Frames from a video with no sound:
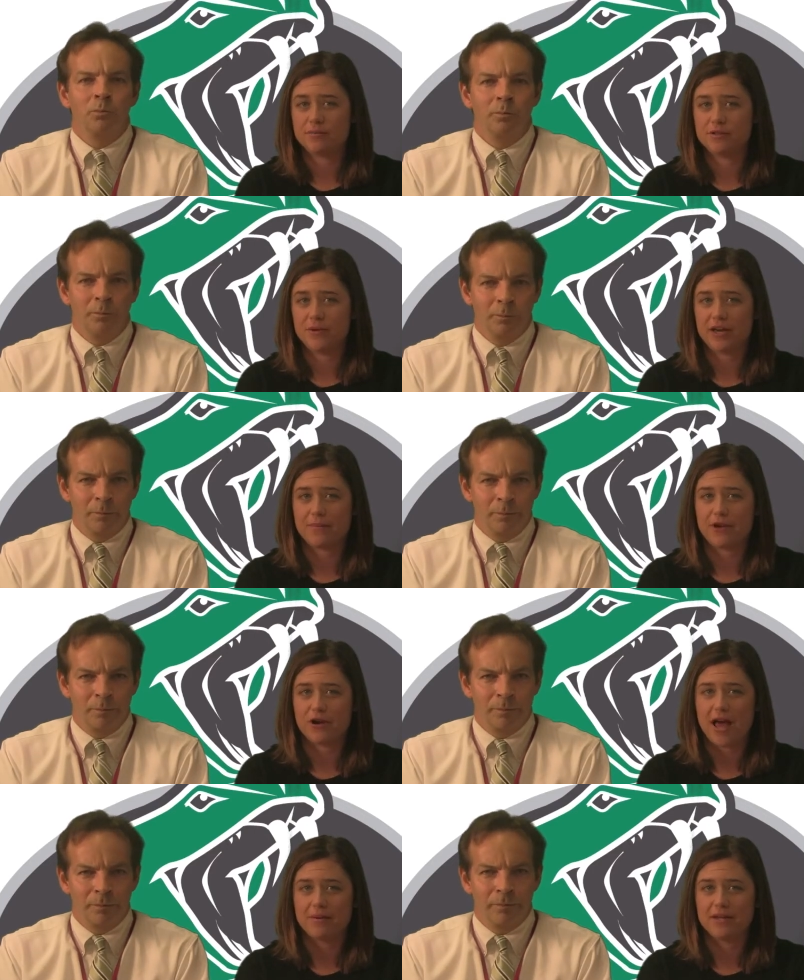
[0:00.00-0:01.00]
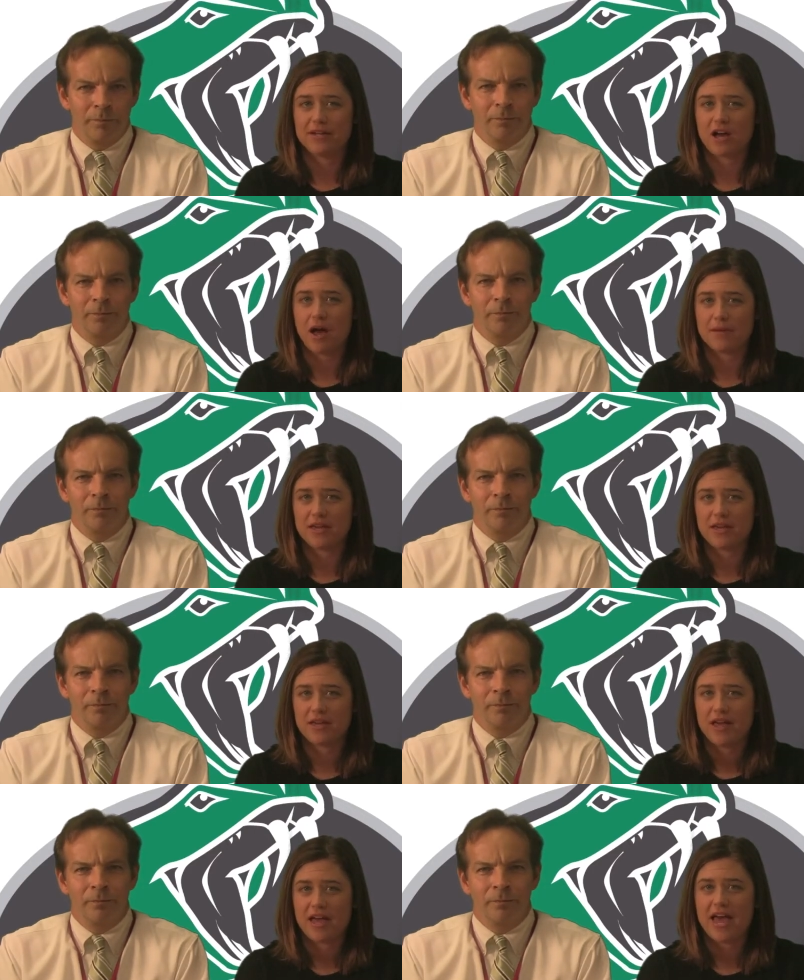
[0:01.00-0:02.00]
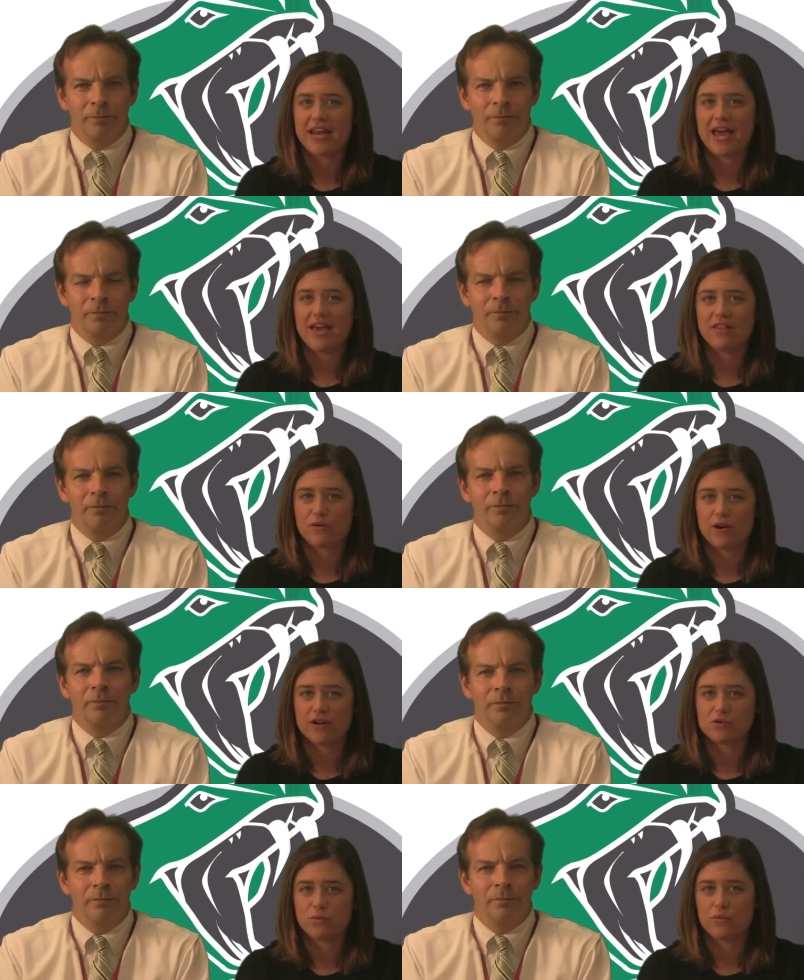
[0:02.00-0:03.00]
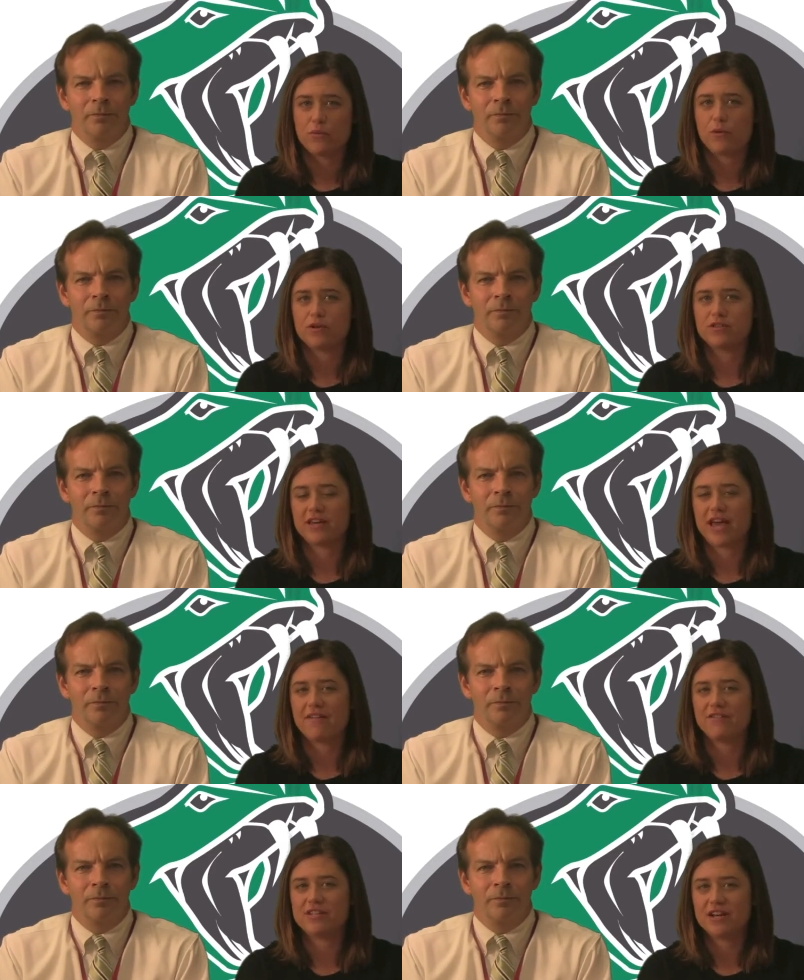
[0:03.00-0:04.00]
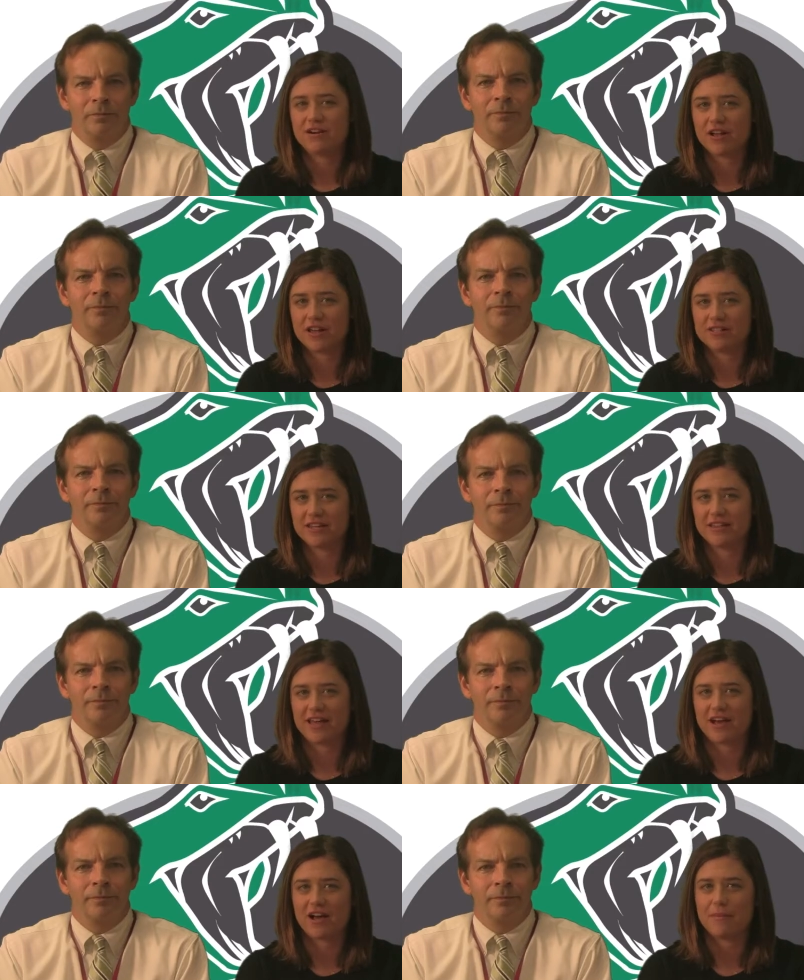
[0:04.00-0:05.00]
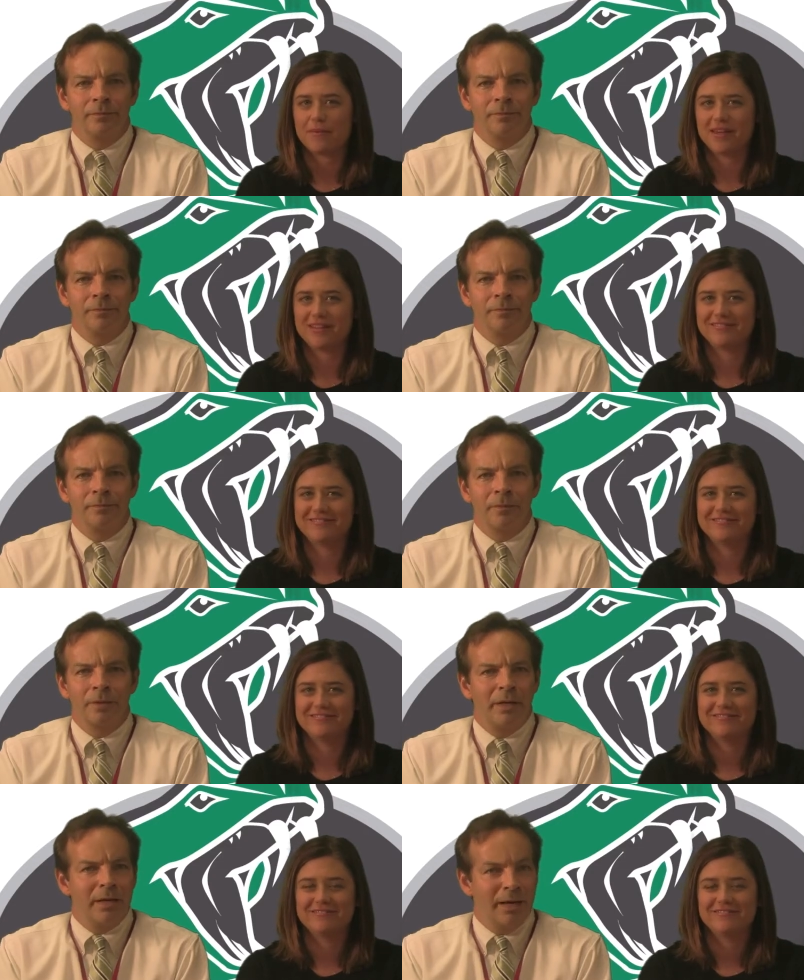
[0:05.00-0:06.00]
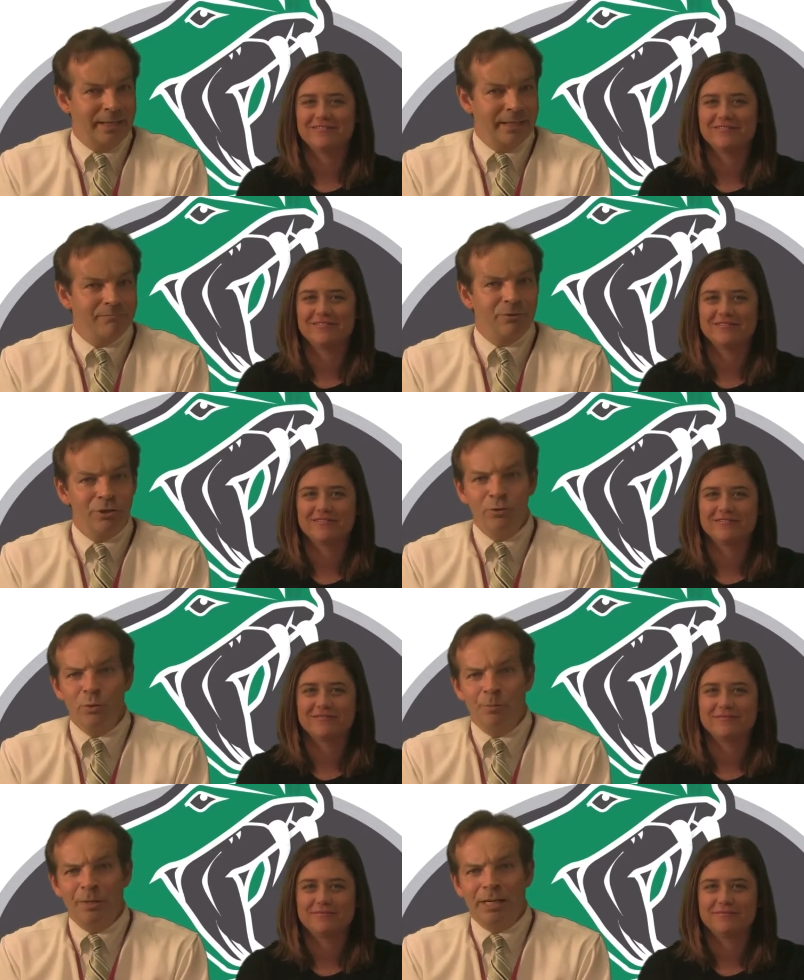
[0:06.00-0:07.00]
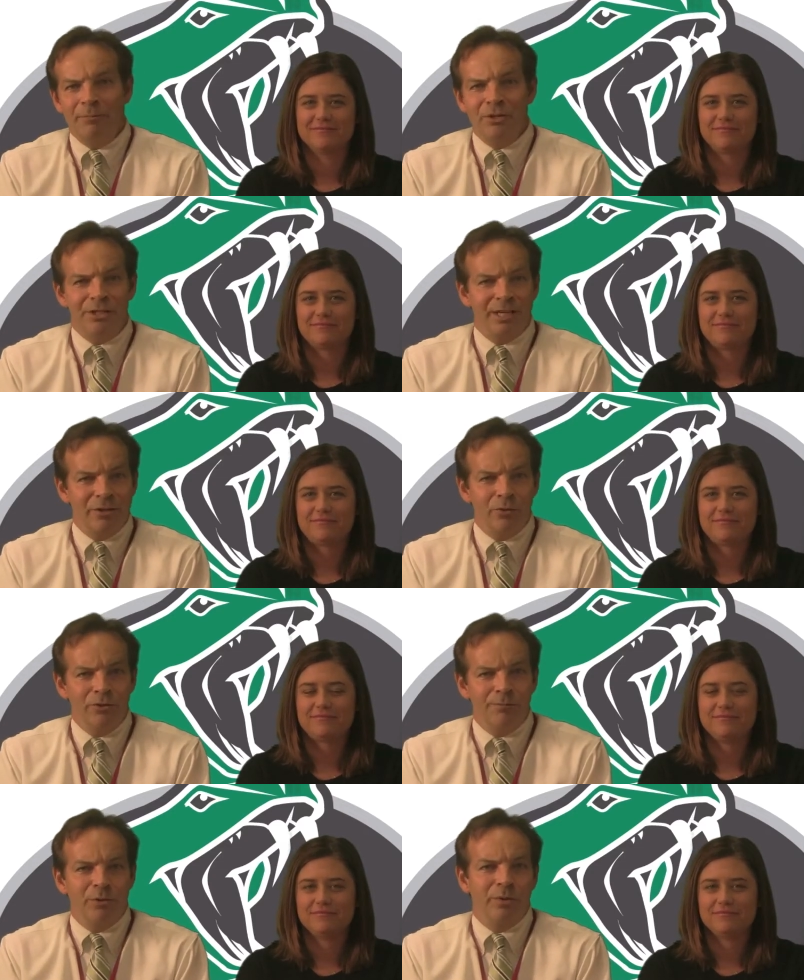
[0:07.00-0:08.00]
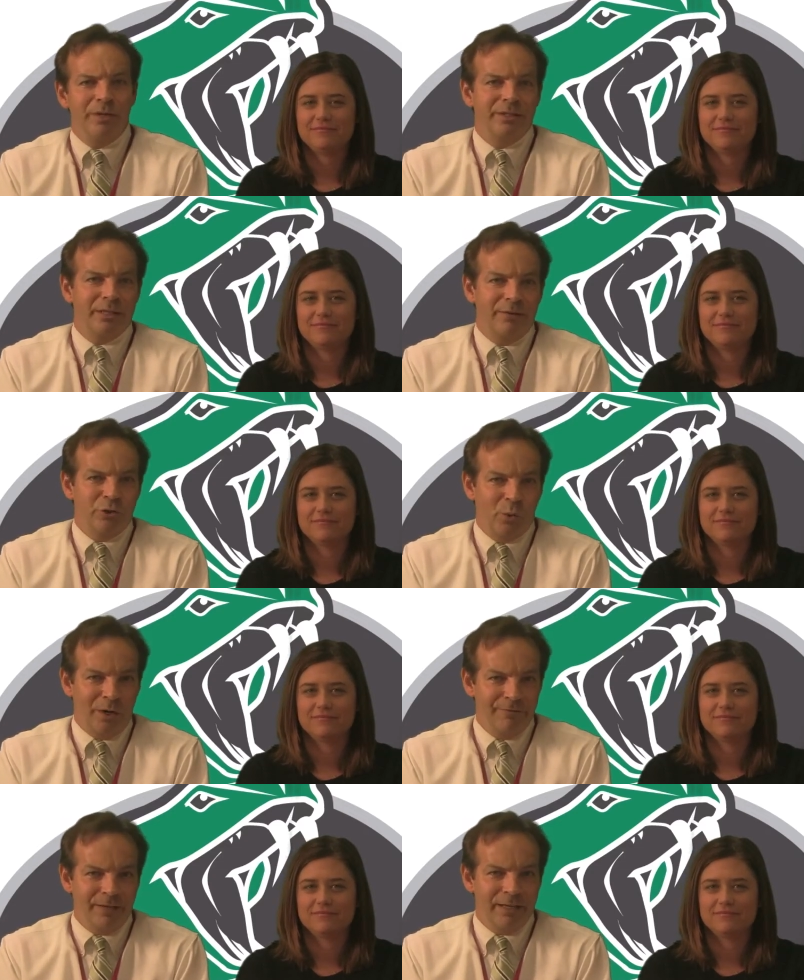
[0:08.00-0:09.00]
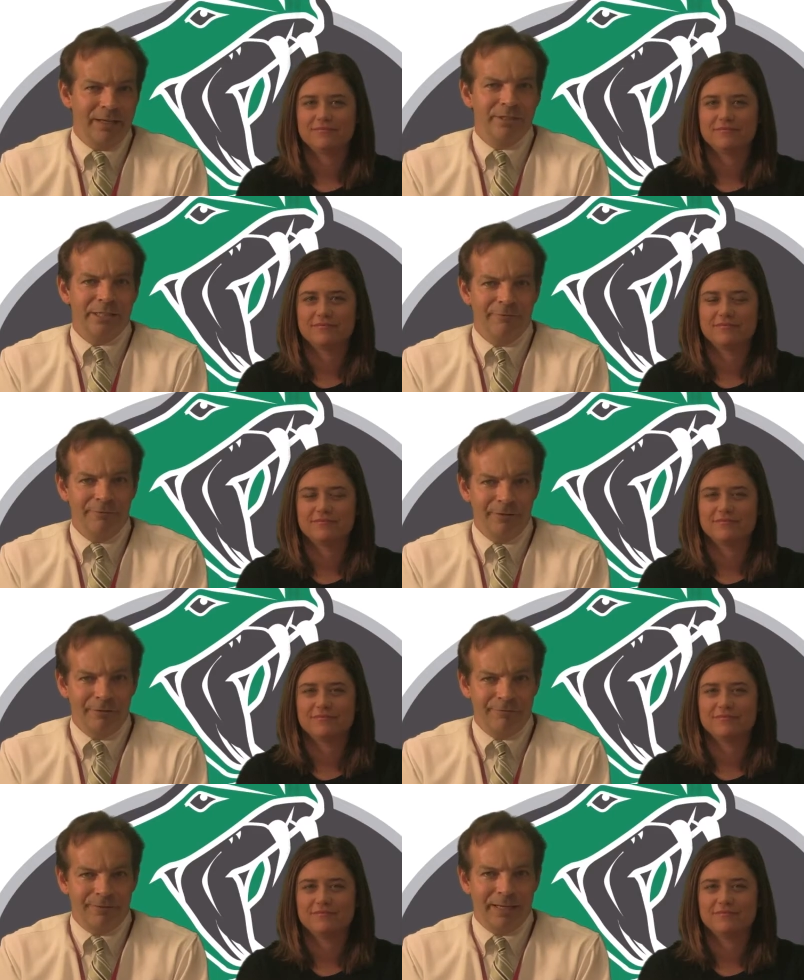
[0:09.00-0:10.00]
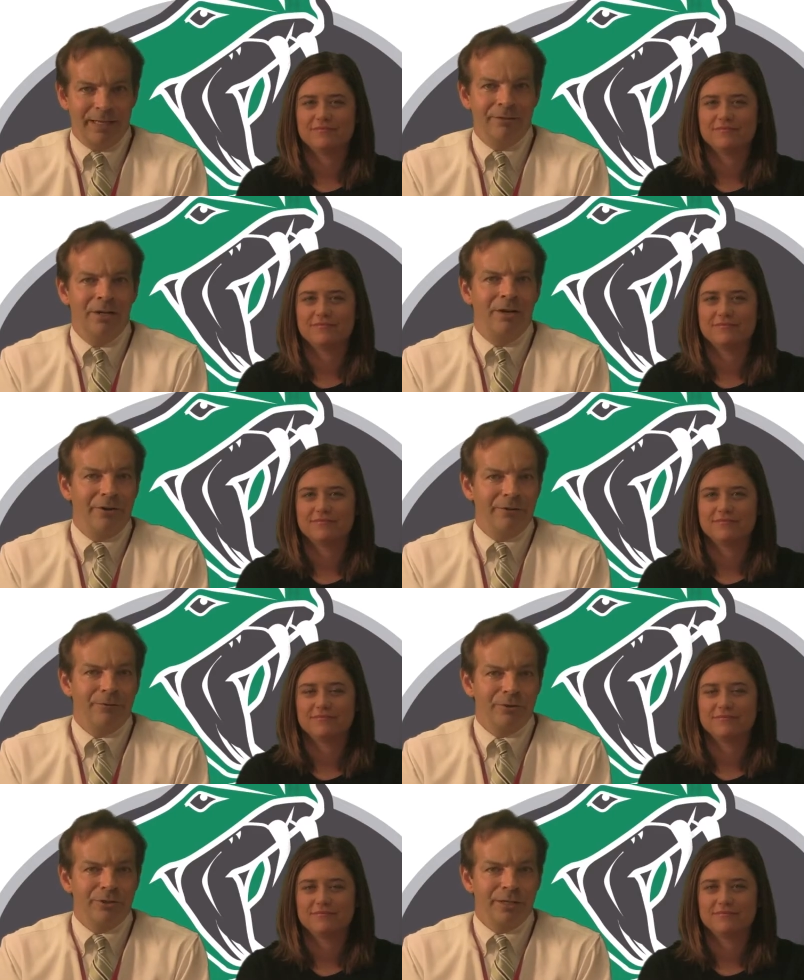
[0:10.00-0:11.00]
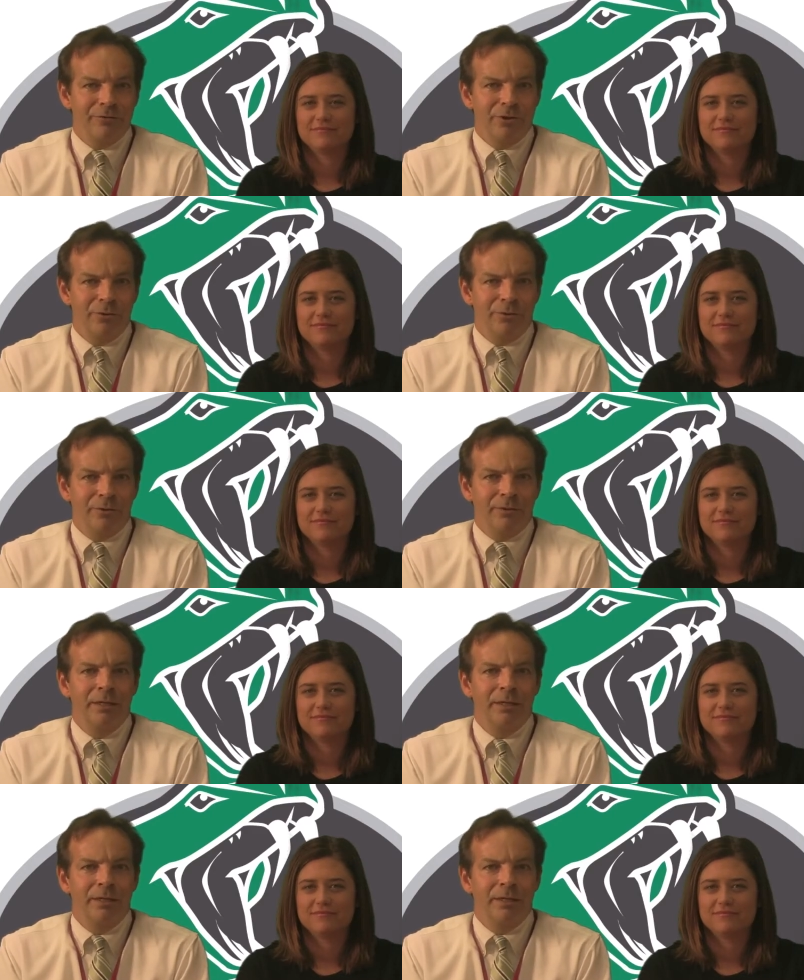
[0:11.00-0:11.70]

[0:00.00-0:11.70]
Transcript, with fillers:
Speaker 1: to pick up their admit copy, and eighth graders will report to the cafeteria to get that copy.
Speaker 2: Again, students will pick up the schedules between 7.25 and 7.55 on the first day of school